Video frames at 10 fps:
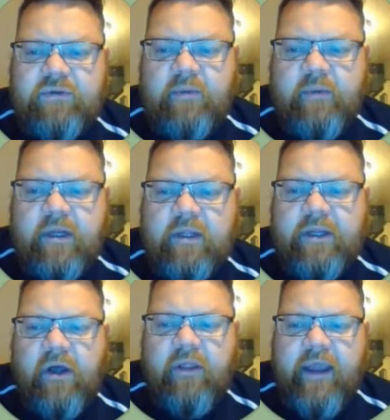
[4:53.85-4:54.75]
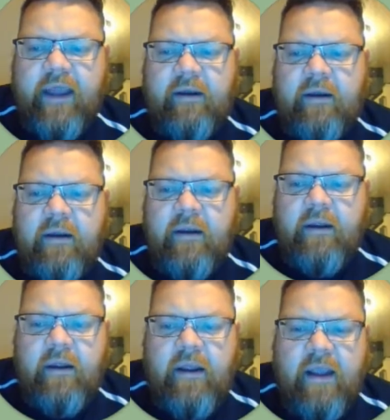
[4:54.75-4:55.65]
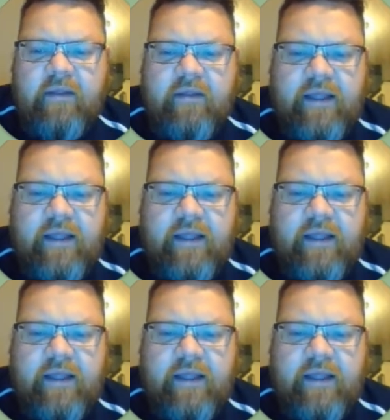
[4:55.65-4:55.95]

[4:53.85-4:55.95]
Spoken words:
So I'm going to click on that, and then